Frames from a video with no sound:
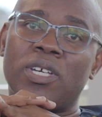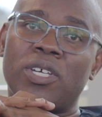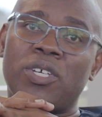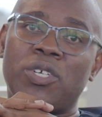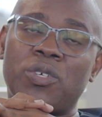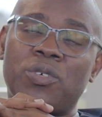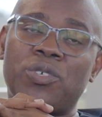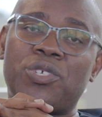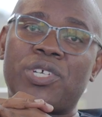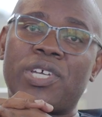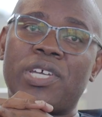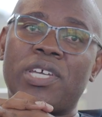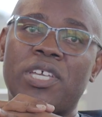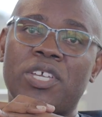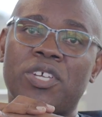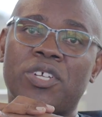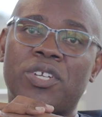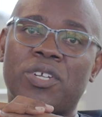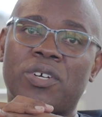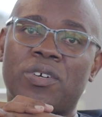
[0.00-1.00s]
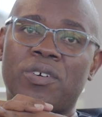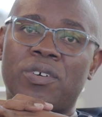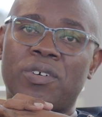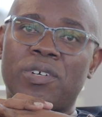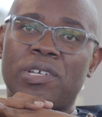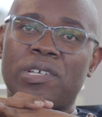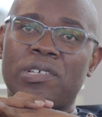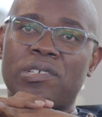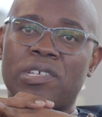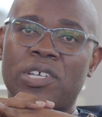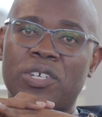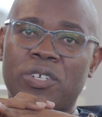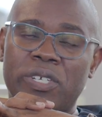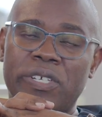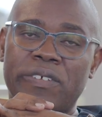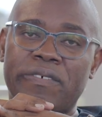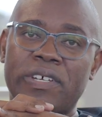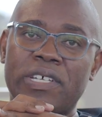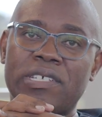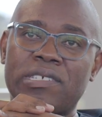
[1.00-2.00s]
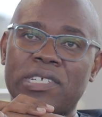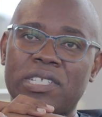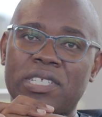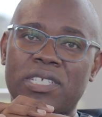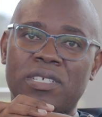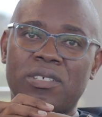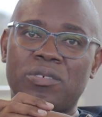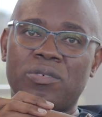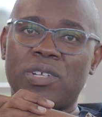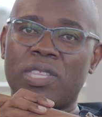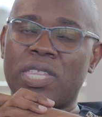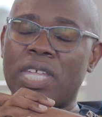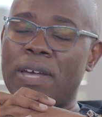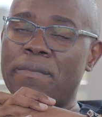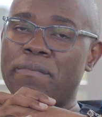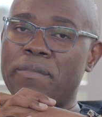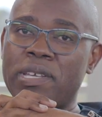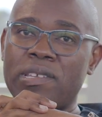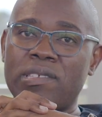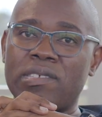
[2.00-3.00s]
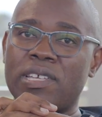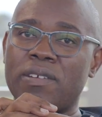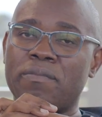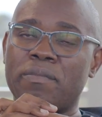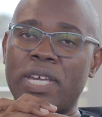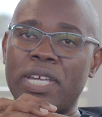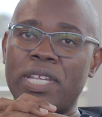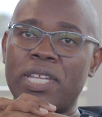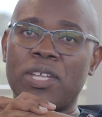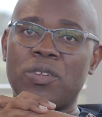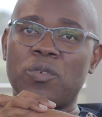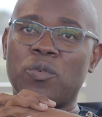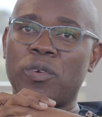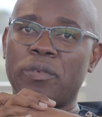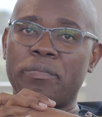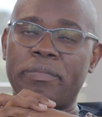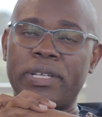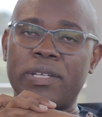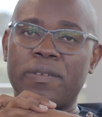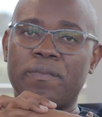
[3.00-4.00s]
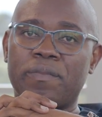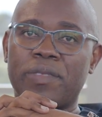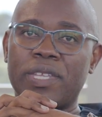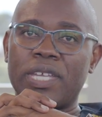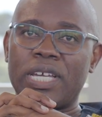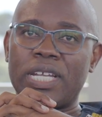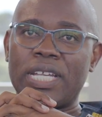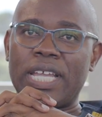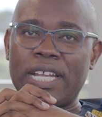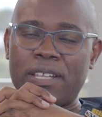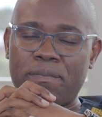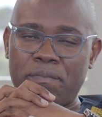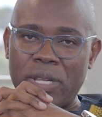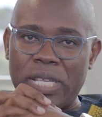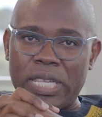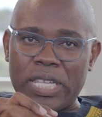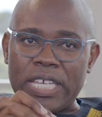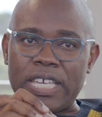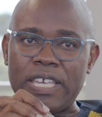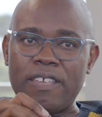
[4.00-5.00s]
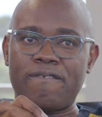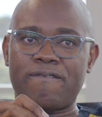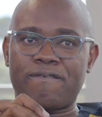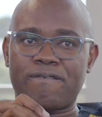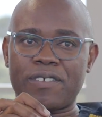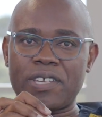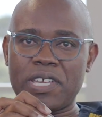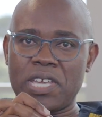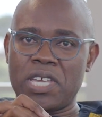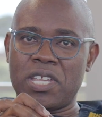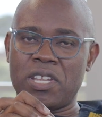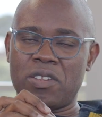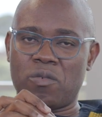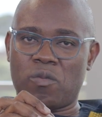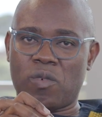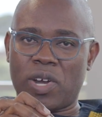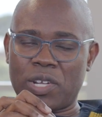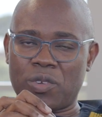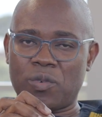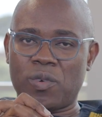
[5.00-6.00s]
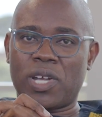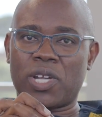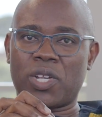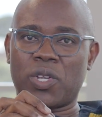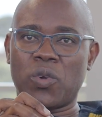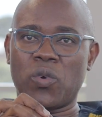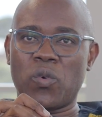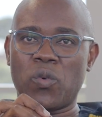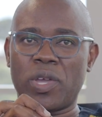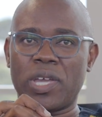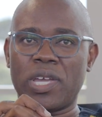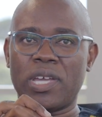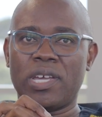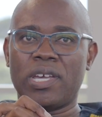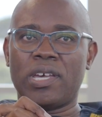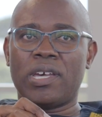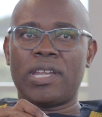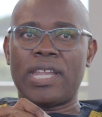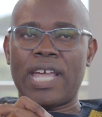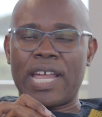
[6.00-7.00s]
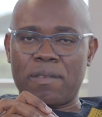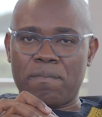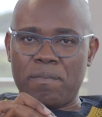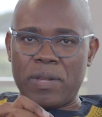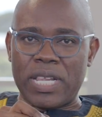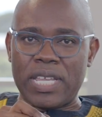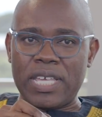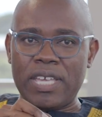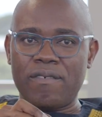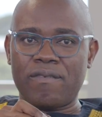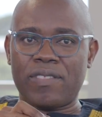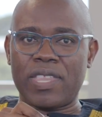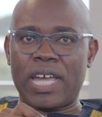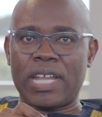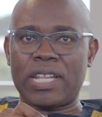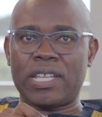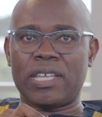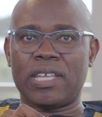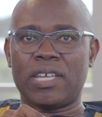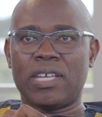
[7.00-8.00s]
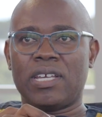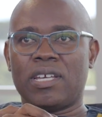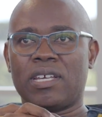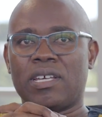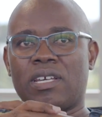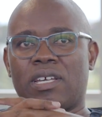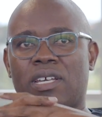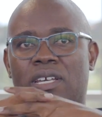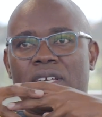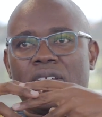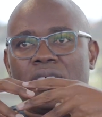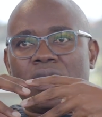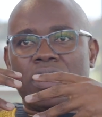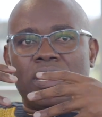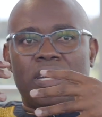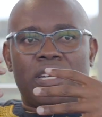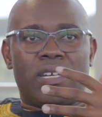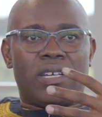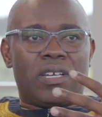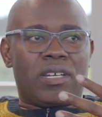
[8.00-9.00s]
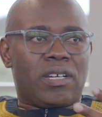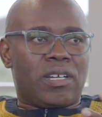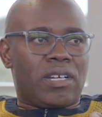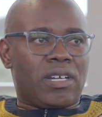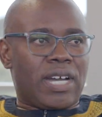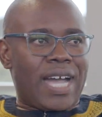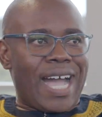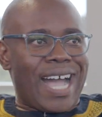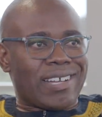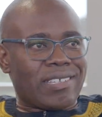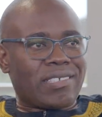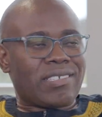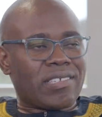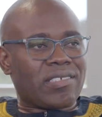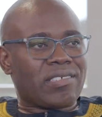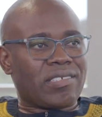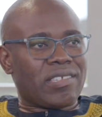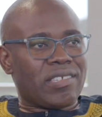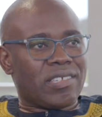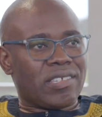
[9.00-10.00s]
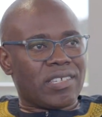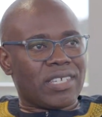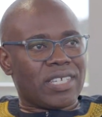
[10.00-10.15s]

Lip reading: UJ, is a university with amazing men and women that believe in what we're doing, that believe that access